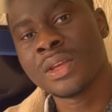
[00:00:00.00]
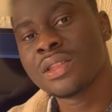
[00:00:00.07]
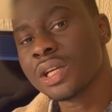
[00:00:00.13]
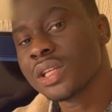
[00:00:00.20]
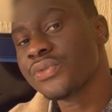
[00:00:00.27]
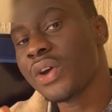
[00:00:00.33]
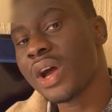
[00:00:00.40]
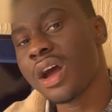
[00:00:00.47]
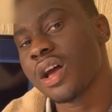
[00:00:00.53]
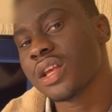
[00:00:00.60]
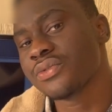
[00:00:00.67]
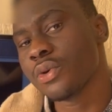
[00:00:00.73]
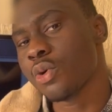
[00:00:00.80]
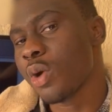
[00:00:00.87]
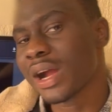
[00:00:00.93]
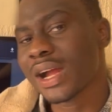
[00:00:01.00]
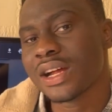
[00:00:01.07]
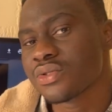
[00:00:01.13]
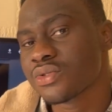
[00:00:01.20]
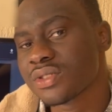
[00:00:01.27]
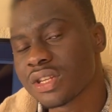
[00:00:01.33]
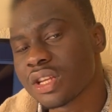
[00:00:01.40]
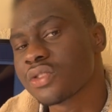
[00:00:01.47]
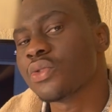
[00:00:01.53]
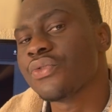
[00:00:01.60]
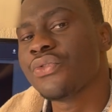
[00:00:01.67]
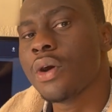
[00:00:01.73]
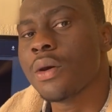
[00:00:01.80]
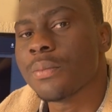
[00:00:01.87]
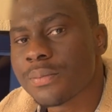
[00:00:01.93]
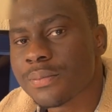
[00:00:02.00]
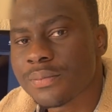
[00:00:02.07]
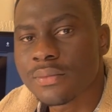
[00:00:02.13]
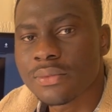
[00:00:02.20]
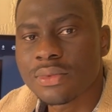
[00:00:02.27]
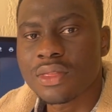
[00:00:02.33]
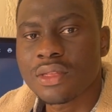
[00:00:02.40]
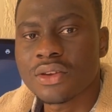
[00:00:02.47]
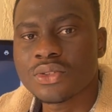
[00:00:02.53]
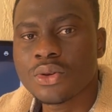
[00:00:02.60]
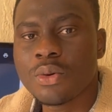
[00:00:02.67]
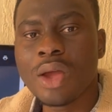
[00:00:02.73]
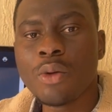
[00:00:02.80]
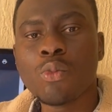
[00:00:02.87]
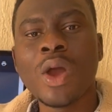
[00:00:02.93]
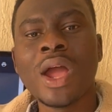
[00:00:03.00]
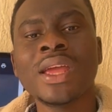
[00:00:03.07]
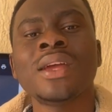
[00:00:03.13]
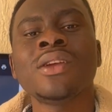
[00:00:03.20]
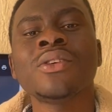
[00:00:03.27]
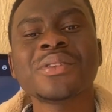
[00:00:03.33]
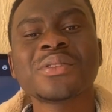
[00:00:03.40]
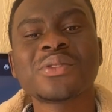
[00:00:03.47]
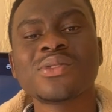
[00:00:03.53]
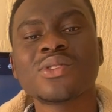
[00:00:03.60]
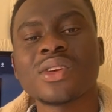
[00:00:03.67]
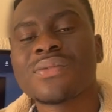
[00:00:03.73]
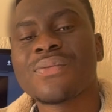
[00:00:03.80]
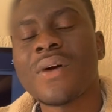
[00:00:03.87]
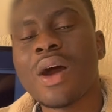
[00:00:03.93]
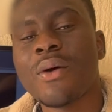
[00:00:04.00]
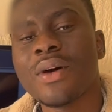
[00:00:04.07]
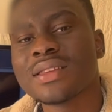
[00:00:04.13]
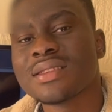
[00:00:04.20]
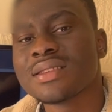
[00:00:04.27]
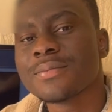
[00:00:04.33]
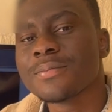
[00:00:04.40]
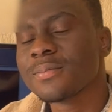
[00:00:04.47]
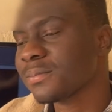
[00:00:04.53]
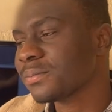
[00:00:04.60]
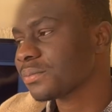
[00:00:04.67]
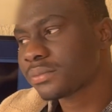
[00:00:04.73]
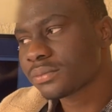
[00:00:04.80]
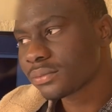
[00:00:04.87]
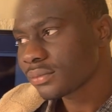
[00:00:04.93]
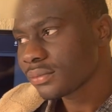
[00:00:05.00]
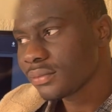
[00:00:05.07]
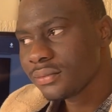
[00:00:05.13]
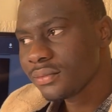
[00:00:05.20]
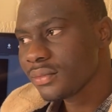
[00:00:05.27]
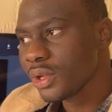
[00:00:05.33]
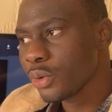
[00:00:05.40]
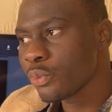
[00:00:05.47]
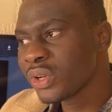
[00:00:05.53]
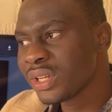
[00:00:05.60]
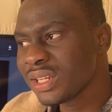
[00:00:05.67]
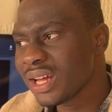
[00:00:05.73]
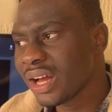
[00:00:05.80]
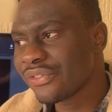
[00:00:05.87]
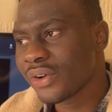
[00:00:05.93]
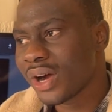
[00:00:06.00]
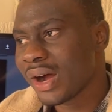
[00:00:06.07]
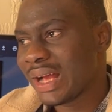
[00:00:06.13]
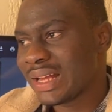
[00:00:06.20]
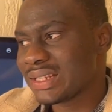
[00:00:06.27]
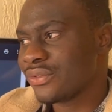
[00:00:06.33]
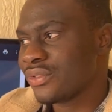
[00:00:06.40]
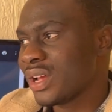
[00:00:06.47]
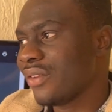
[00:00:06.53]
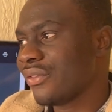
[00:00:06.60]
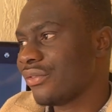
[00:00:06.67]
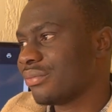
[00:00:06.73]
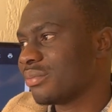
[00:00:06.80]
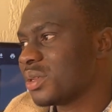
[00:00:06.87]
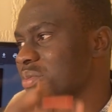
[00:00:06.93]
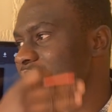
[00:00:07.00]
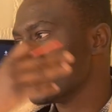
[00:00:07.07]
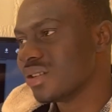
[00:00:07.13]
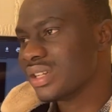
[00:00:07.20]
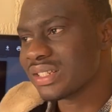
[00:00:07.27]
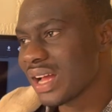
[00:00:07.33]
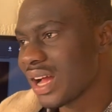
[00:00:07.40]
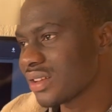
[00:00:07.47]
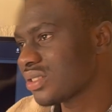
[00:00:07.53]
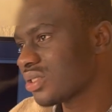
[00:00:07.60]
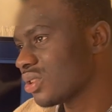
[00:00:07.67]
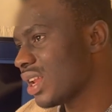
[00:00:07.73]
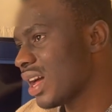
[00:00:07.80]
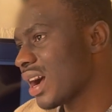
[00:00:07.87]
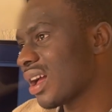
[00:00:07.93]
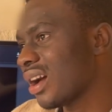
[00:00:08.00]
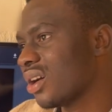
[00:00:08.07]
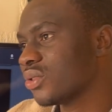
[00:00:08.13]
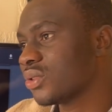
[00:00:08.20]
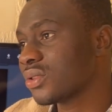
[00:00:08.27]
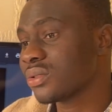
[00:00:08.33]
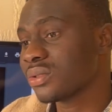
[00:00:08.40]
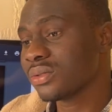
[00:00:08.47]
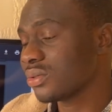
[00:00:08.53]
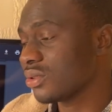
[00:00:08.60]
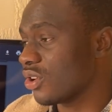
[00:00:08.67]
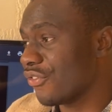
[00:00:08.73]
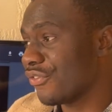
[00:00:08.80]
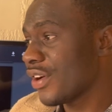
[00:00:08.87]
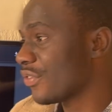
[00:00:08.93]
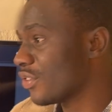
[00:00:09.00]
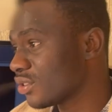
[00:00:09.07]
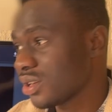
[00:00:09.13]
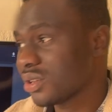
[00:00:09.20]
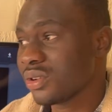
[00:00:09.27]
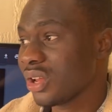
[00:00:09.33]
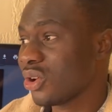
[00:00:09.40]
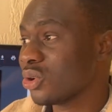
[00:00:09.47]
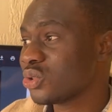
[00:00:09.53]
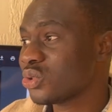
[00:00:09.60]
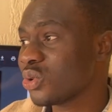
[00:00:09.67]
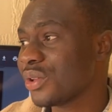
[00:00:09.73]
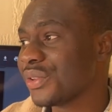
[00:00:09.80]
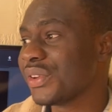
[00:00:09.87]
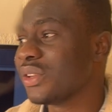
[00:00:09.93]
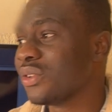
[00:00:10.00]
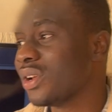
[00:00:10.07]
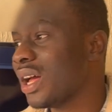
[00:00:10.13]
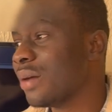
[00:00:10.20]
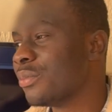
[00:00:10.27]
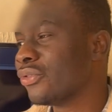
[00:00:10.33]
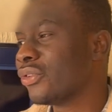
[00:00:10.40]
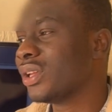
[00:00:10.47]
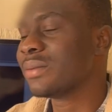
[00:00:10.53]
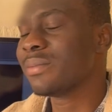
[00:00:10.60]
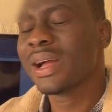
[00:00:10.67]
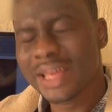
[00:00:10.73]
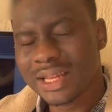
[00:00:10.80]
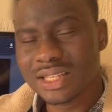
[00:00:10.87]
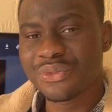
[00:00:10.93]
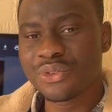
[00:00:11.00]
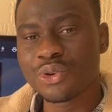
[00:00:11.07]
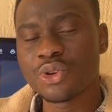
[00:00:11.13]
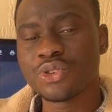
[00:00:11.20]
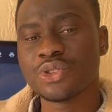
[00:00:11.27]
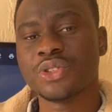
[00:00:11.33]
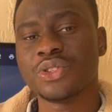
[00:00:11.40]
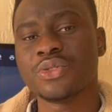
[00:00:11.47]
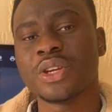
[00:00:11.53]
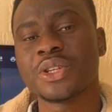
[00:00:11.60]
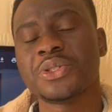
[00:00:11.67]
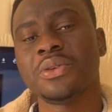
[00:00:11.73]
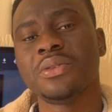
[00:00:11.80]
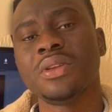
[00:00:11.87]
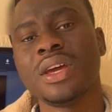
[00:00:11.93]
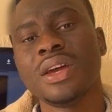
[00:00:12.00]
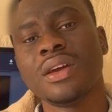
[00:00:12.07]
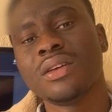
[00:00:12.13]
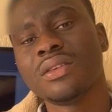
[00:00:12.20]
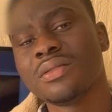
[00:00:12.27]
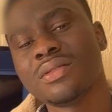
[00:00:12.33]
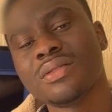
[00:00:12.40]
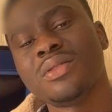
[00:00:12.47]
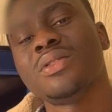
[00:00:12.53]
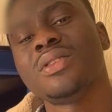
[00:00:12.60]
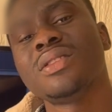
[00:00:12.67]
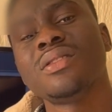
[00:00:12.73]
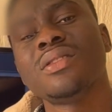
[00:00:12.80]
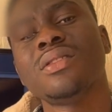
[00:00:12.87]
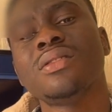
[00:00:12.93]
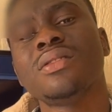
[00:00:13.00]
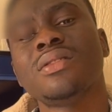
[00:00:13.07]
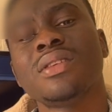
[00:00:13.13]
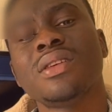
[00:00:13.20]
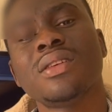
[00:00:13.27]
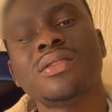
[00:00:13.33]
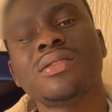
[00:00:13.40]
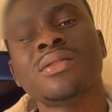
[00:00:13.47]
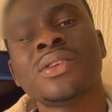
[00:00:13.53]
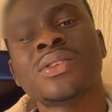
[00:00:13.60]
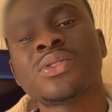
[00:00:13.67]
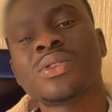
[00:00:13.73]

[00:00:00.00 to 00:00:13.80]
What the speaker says: It takes 4 hours for one candlestick to form. So why are you going to use just 4 hours? Within that 4 hours, if you have maybe $1,000 accounts, or $500 or $200, before the market even goes your direction, the